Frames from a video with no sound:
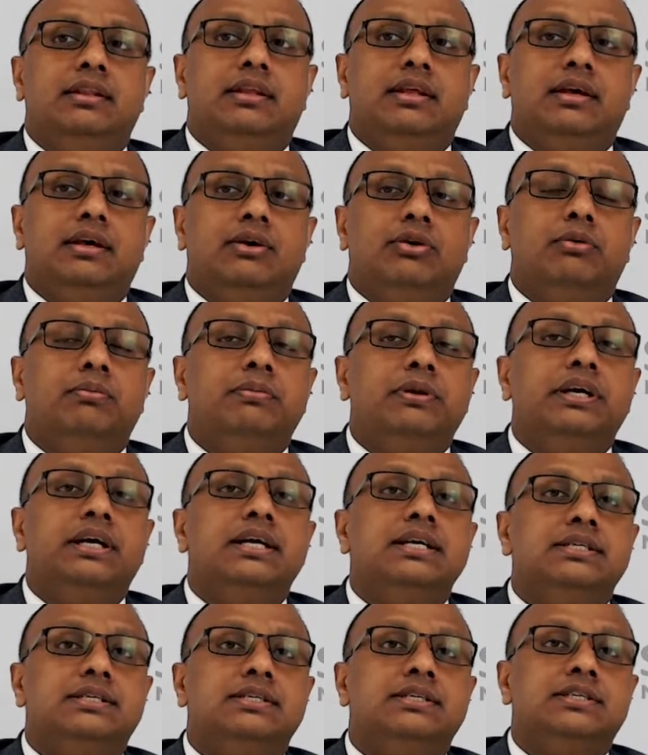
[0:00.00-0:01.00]

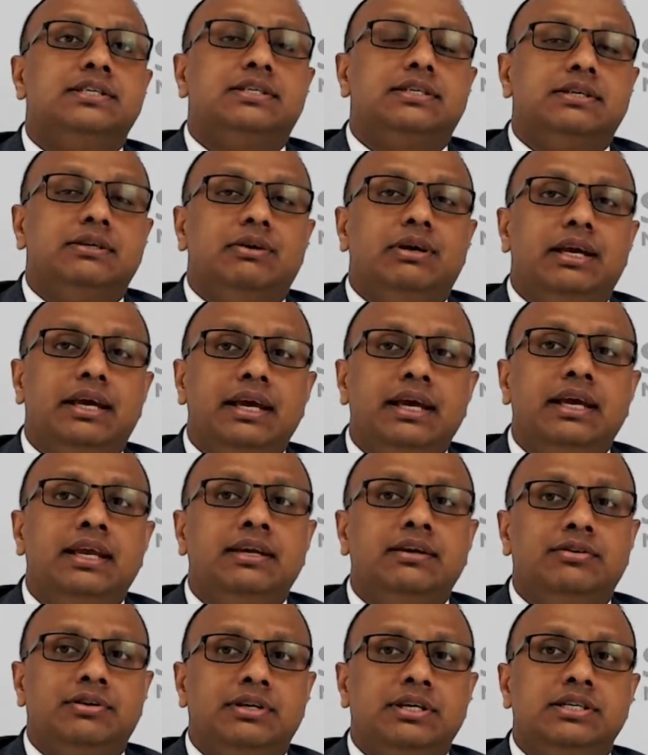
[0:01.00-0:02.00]
obligations
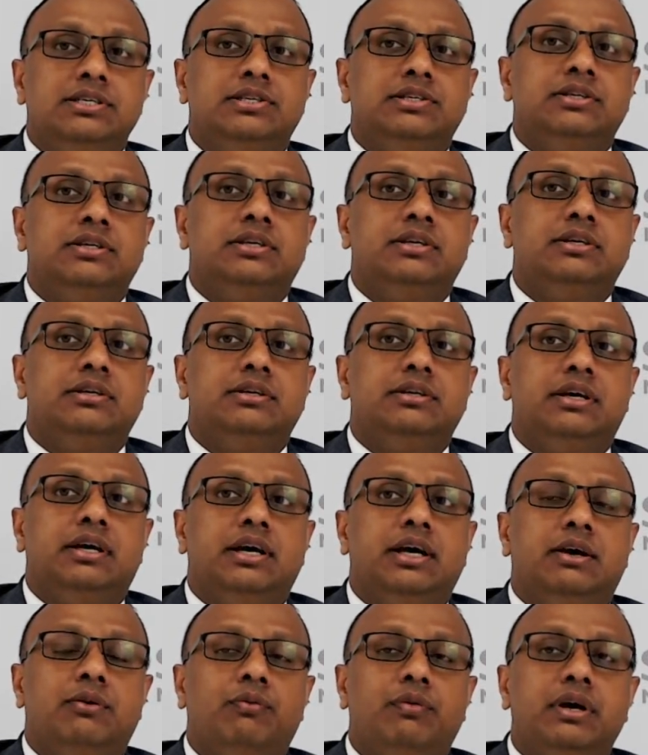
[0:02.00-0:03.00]
in regional,
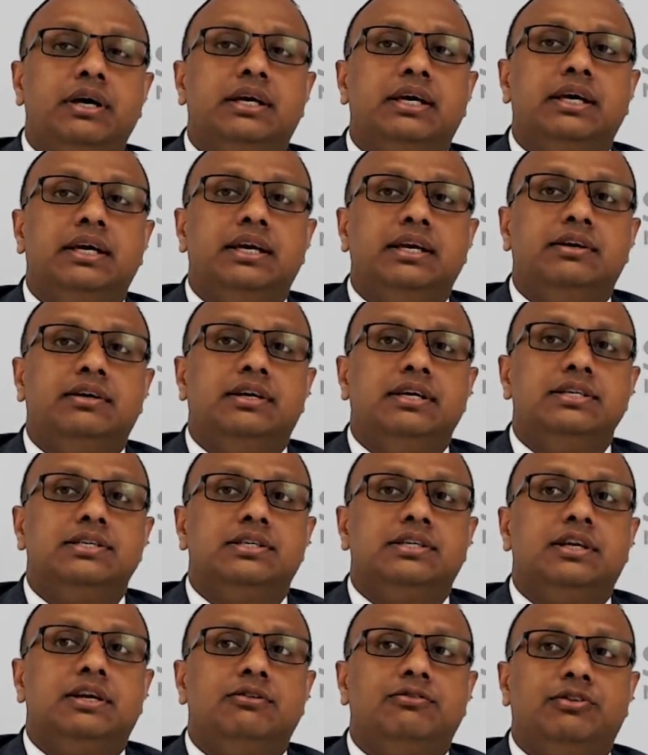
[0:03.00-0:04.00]
working in
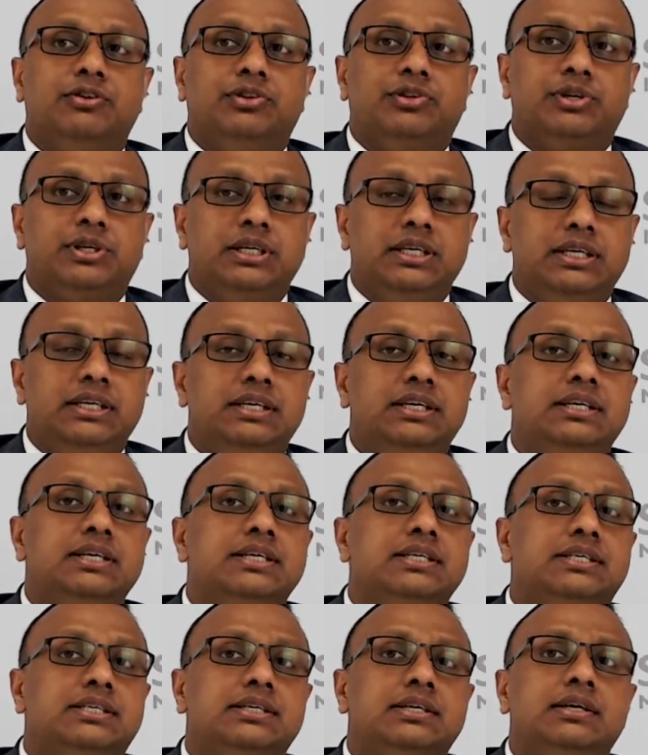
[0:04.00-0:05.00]
regional for 3
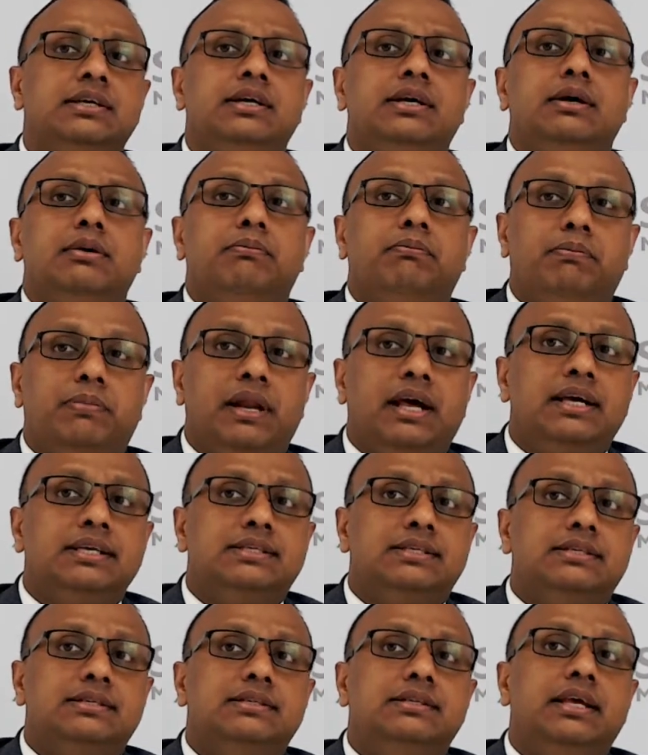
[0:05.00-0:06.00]
years
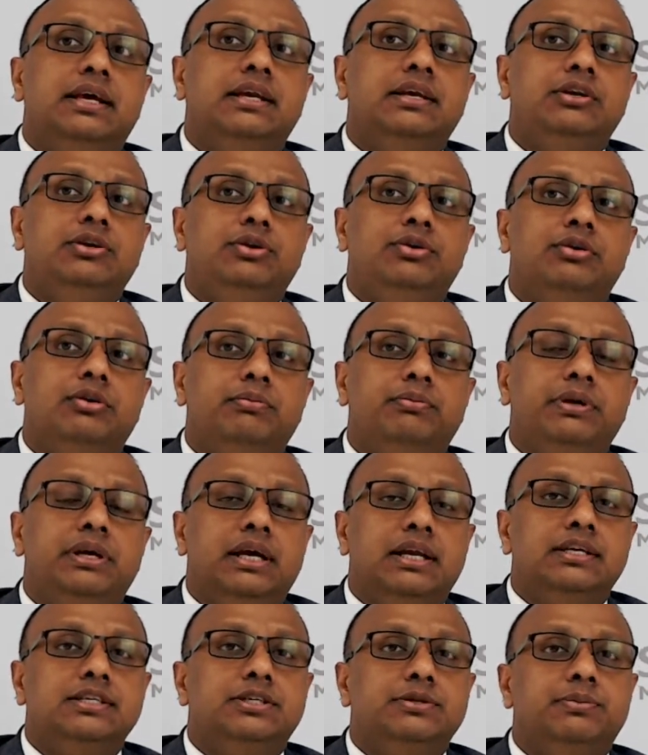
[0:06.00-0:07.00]
plus. Then you'll be
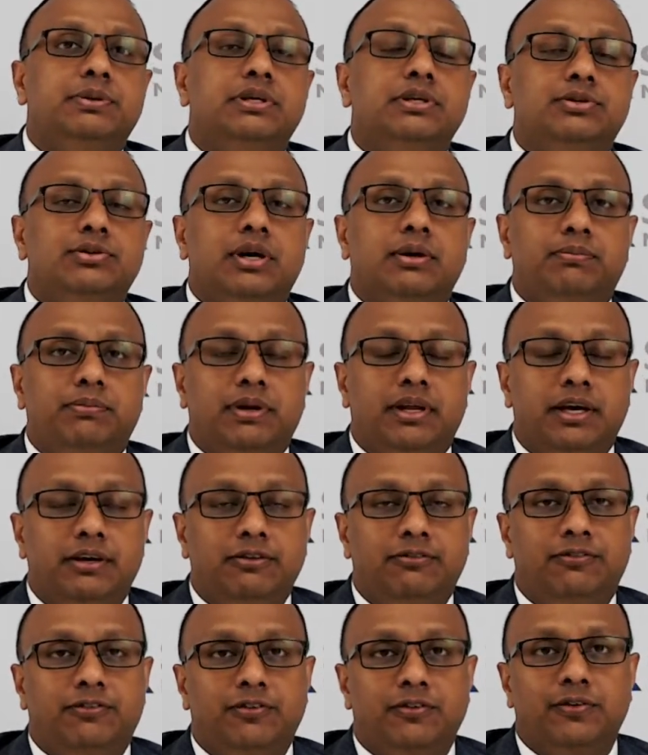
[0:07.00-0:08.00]
eligible to apply
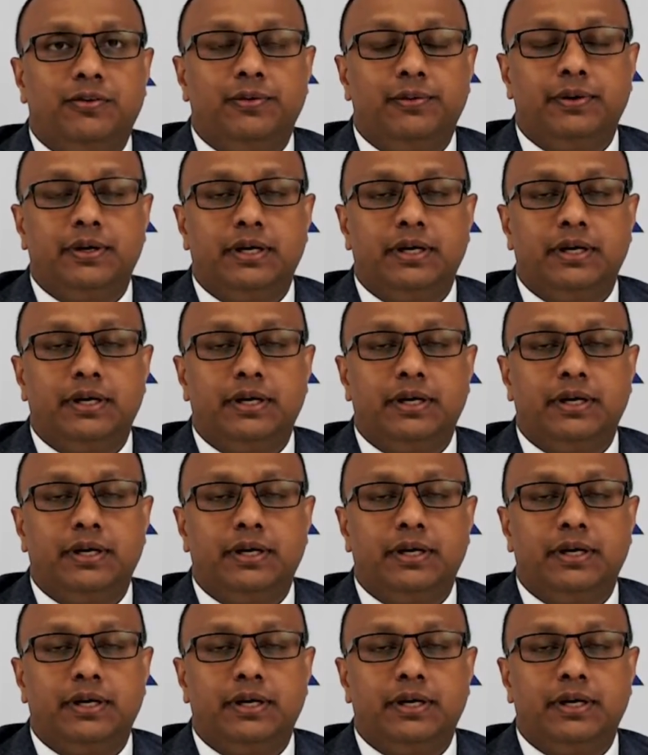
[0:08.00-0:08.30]
for